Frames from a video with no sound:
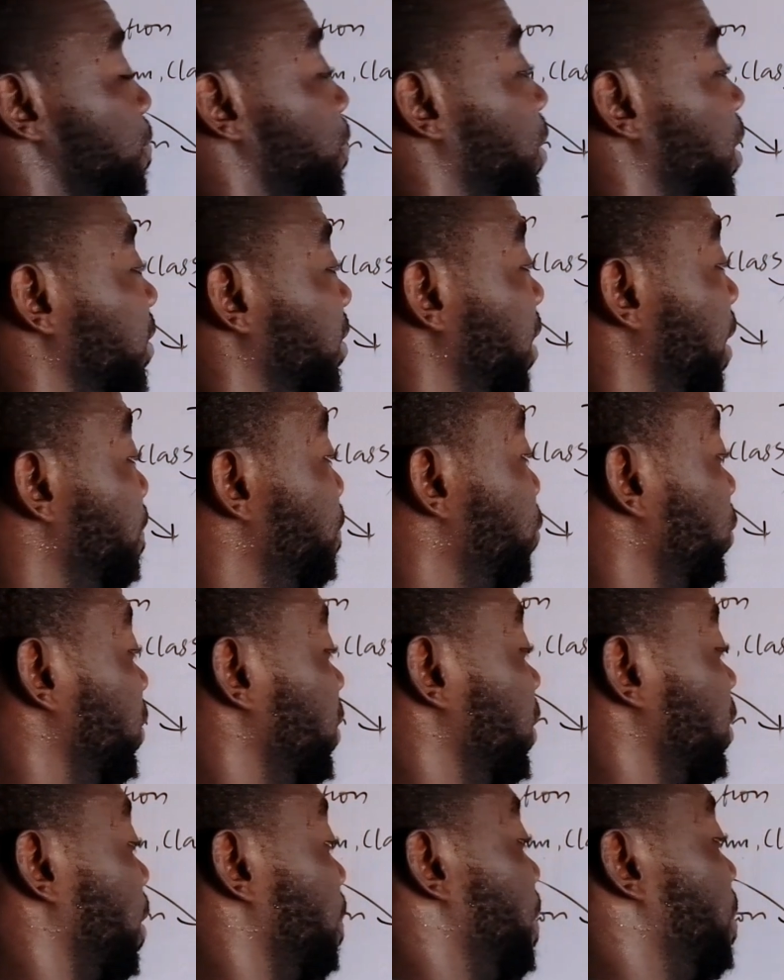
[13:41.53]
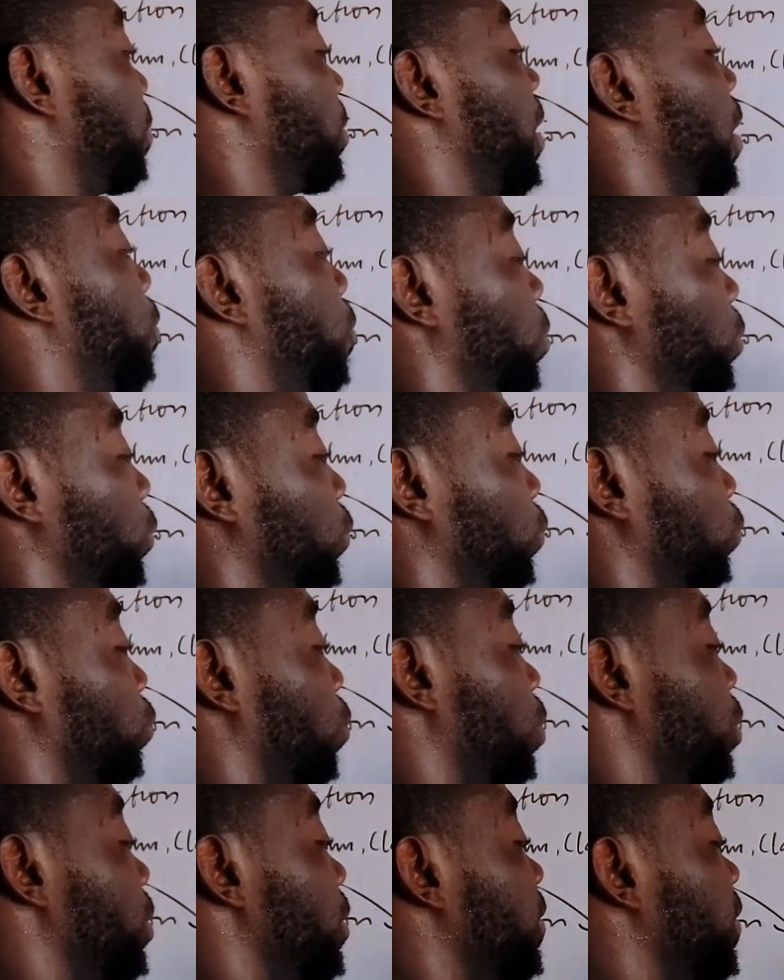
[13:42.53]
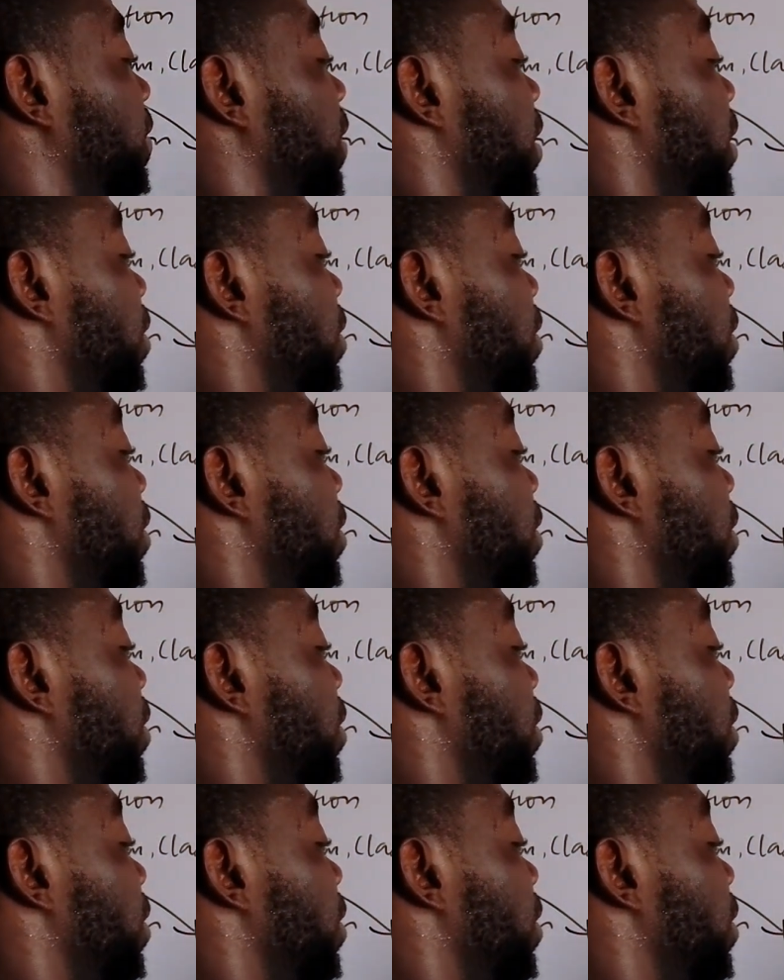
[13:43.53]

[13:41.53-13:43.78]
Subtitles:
For example, you see some people that want to draw this,